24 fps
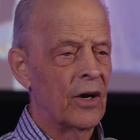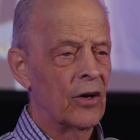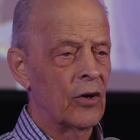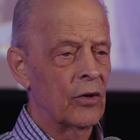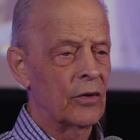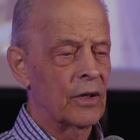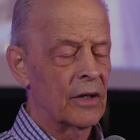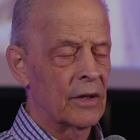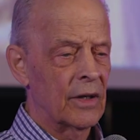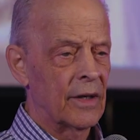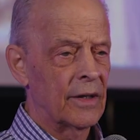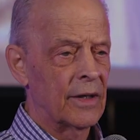
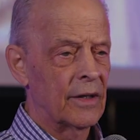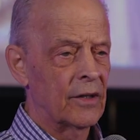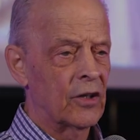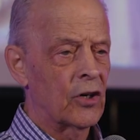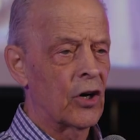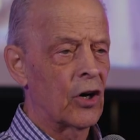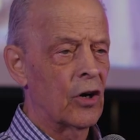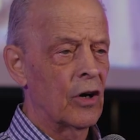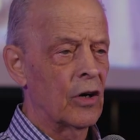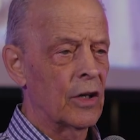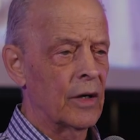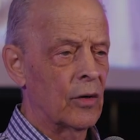out in
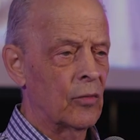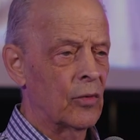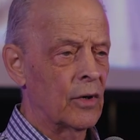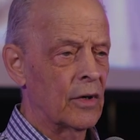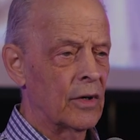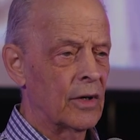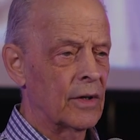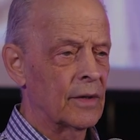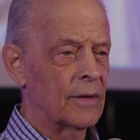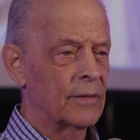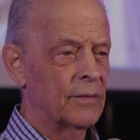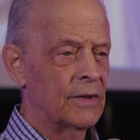
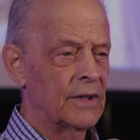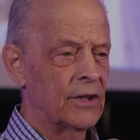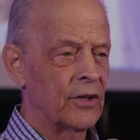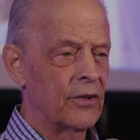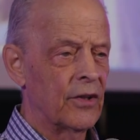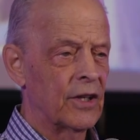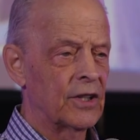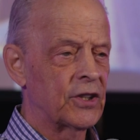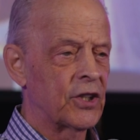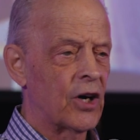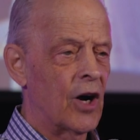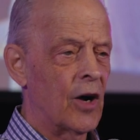Carlingwood near
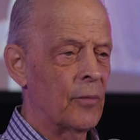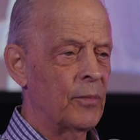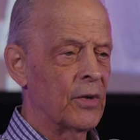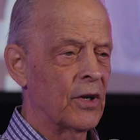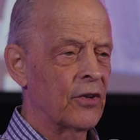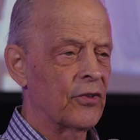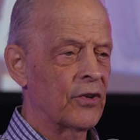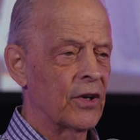the shopping